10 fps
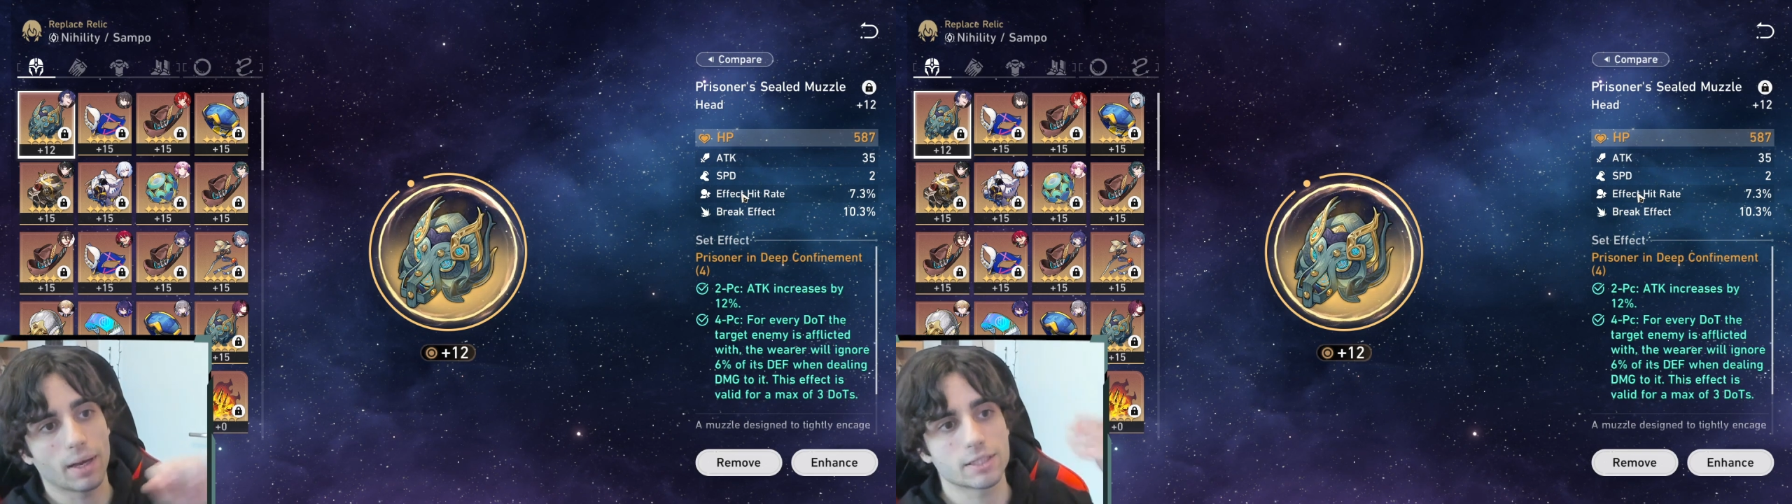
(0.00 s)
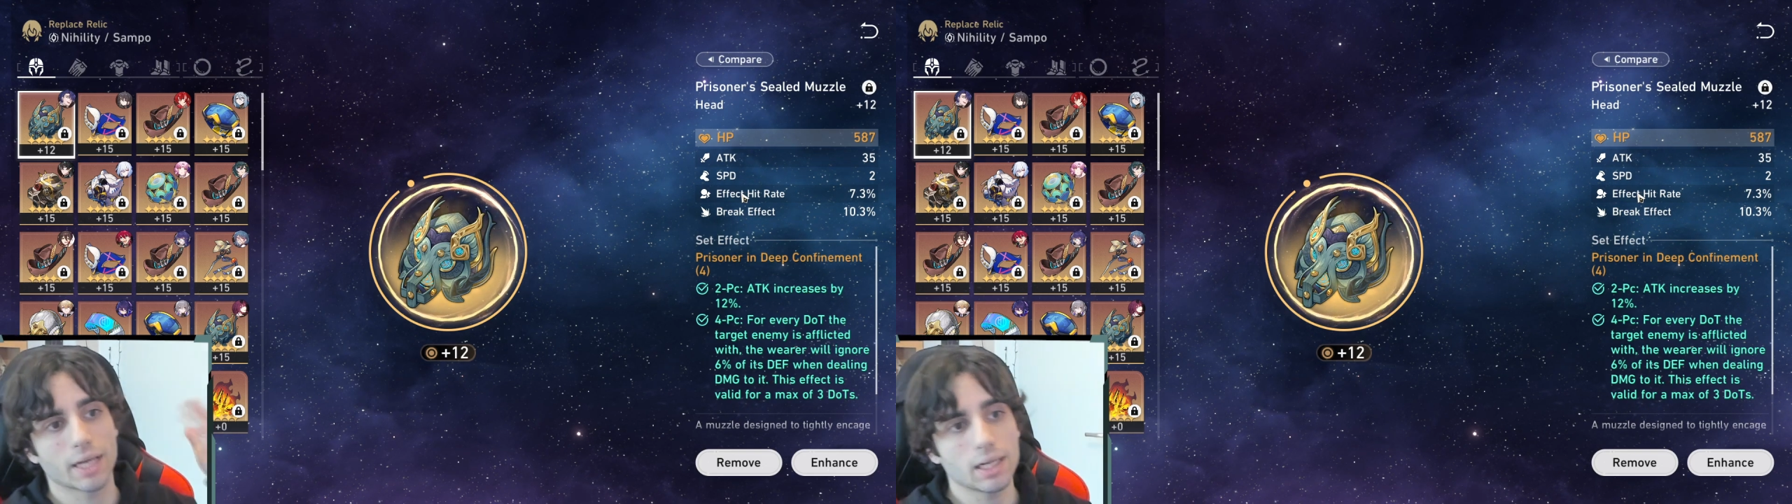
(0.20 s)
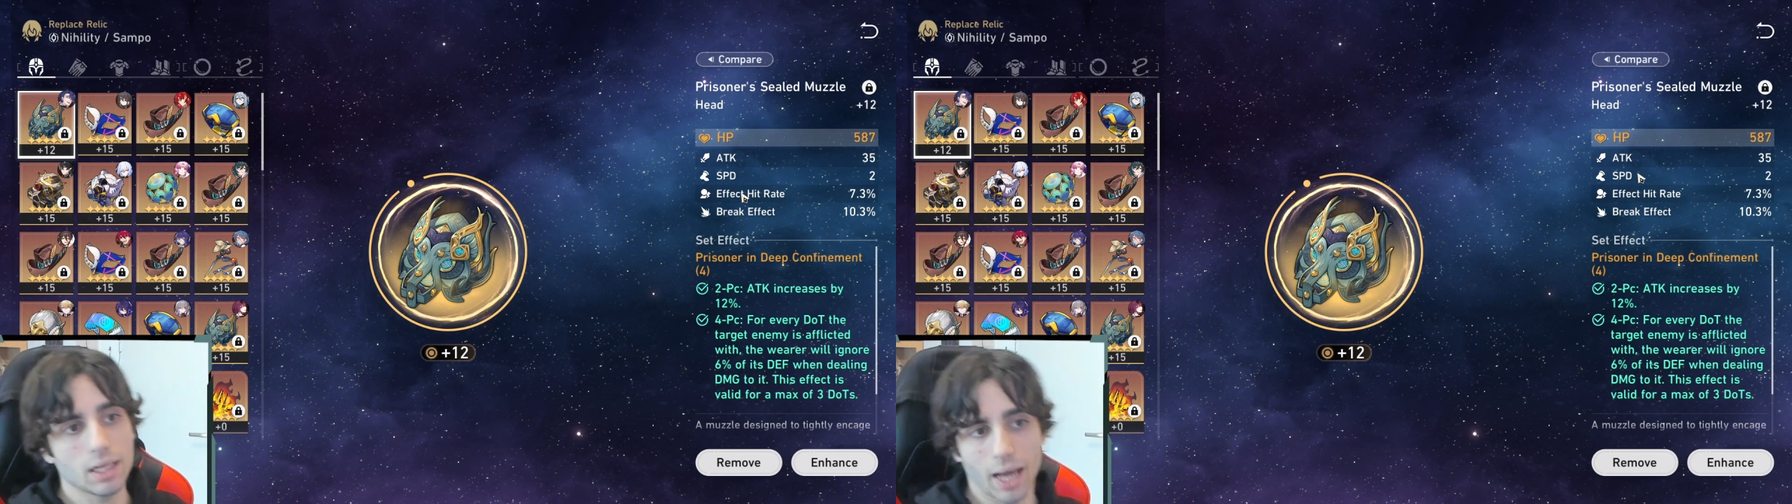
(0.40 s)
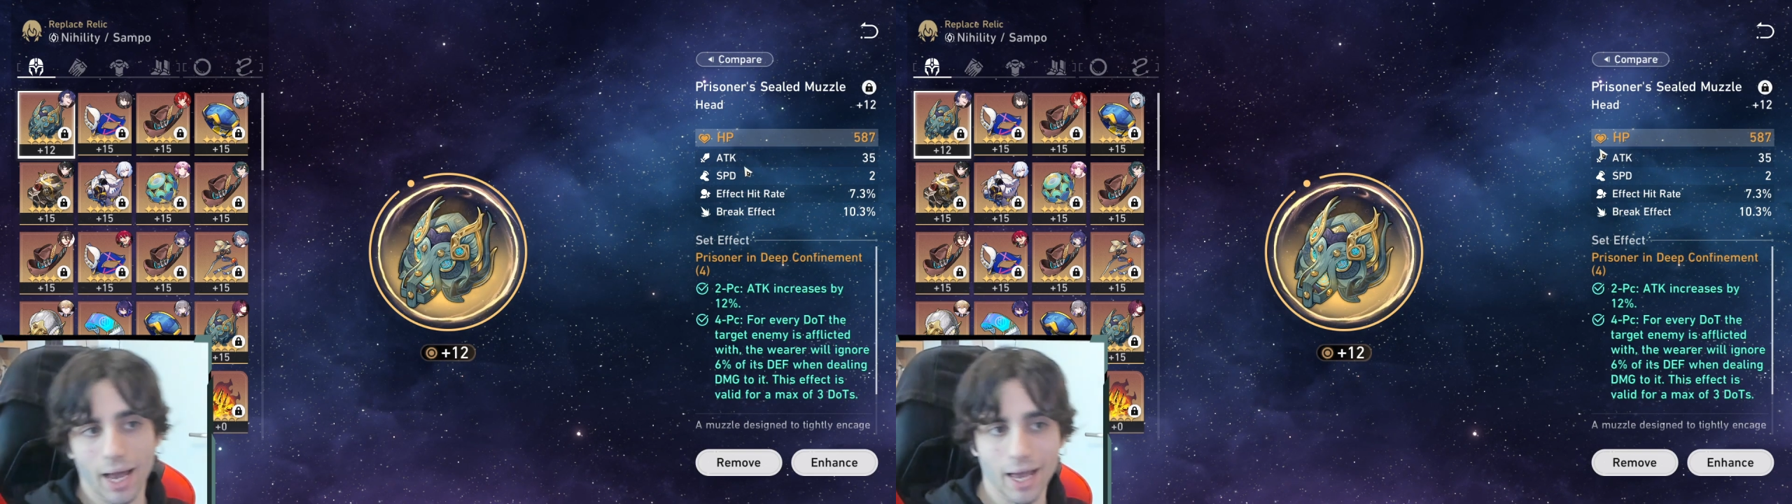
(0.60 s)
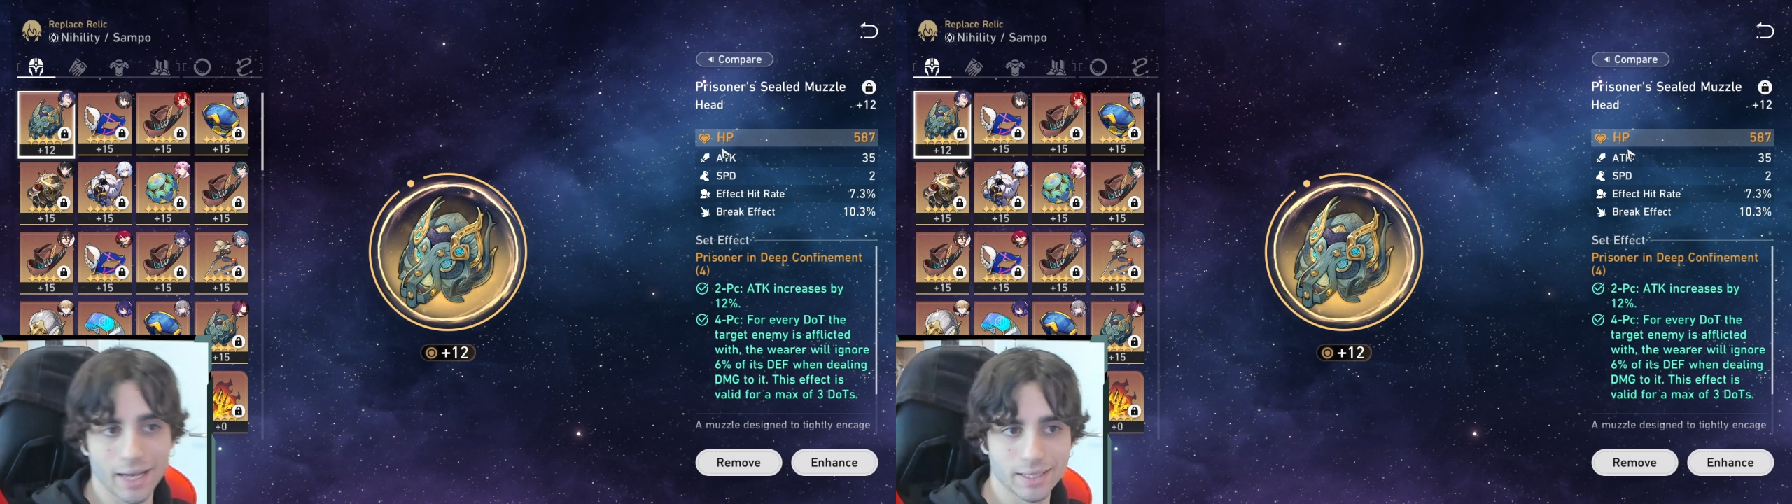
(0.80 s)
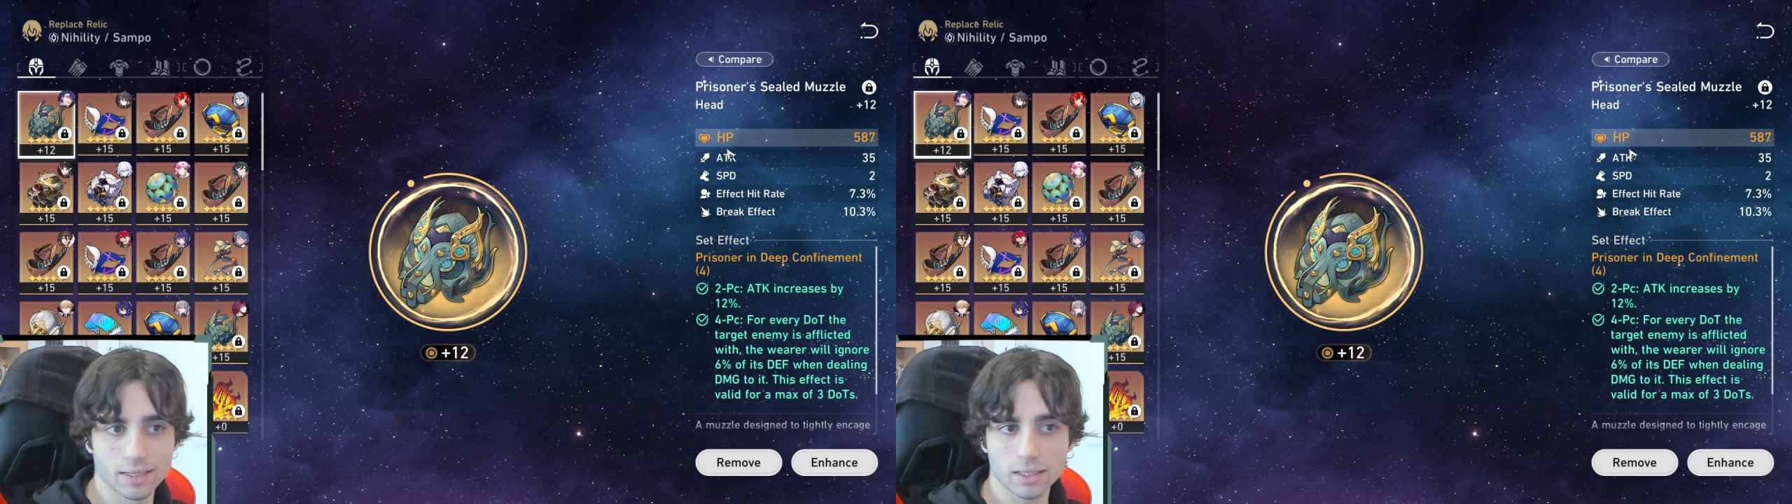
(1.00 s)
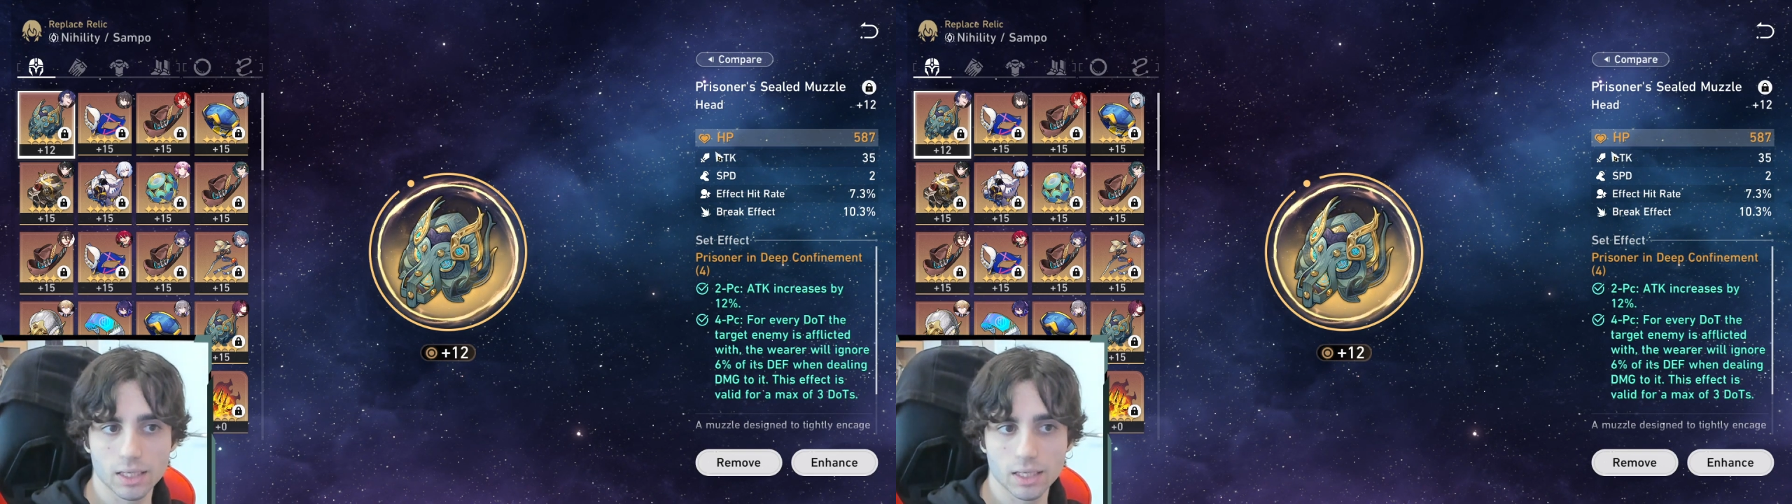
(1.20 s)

Sadly, I did not